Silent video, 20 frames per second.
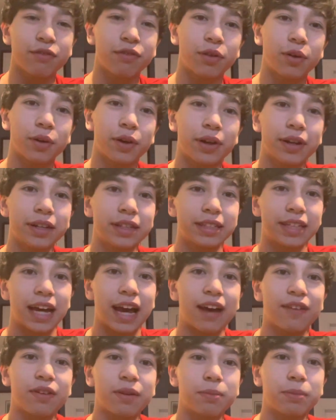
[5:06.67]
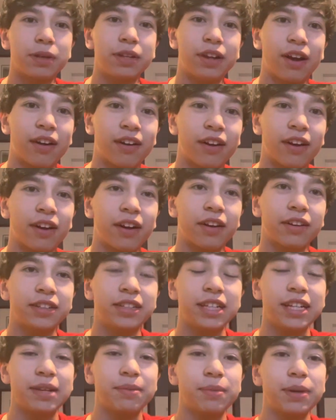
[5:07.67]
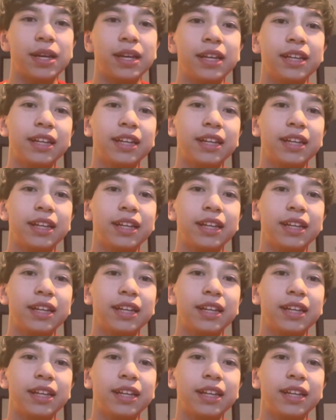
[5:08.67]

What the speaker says: forward to having Bedard on our team,